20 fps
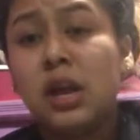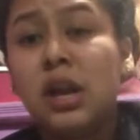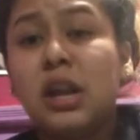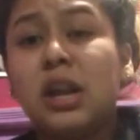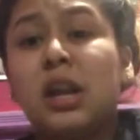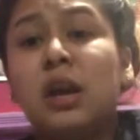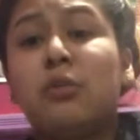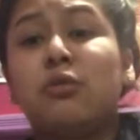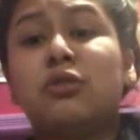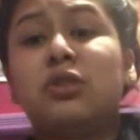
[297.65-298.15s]

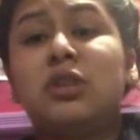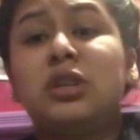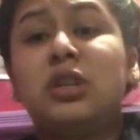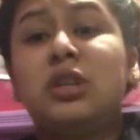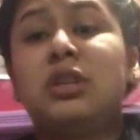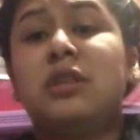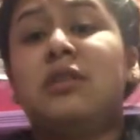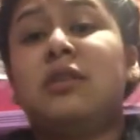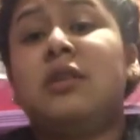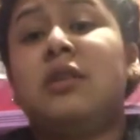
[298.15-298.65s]
and I was
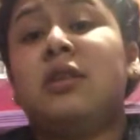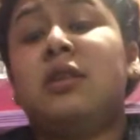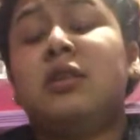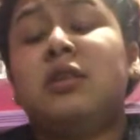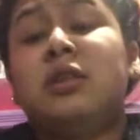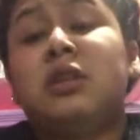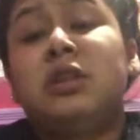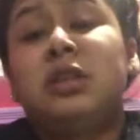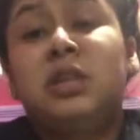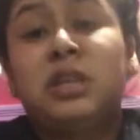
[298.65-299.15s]
just a
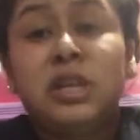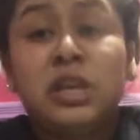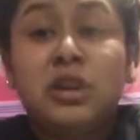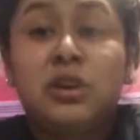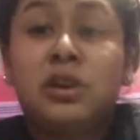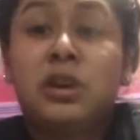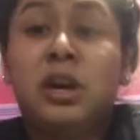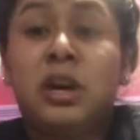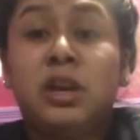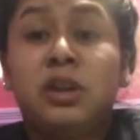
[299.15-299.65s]

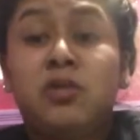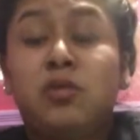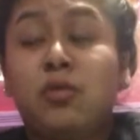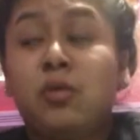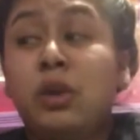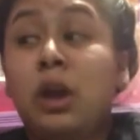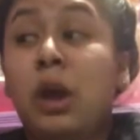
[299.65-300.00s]
senior in high school,